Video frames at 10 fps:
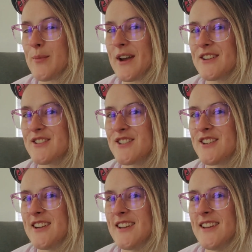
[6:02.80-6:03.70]
much.
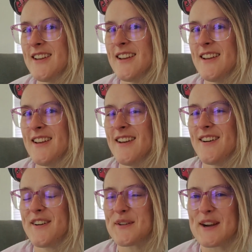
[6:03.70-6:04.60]

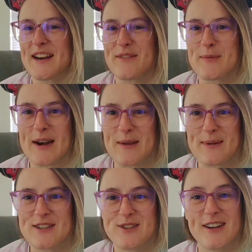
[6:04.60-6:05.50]
All right, everybody,
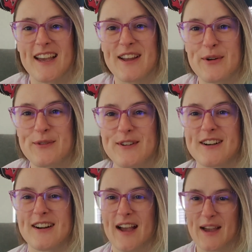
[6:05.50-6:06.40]
make sure to head
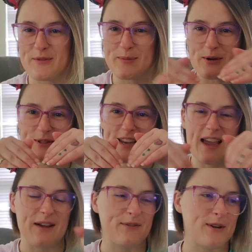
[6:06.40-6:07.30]
over. I will post
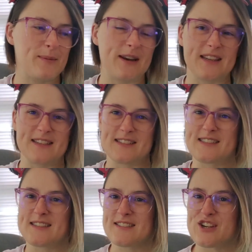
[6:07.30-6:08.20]

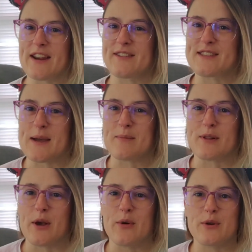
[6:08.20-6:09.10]
everybody's channels down
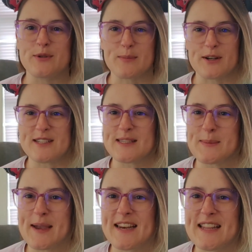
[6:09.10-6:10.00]
below who's
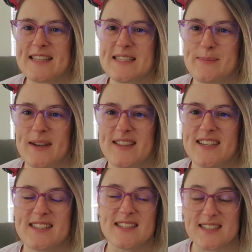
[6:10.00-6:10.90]
participating this month
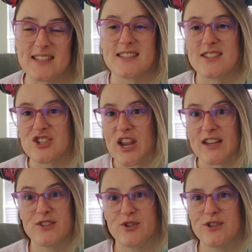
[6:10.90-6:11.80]
because it does
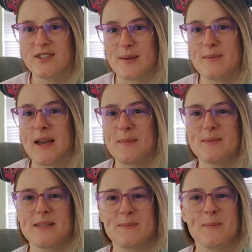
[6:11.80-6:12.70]
change
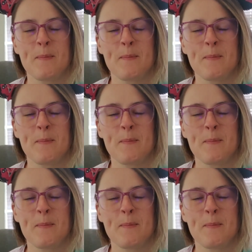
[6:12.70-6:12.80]
sometimes.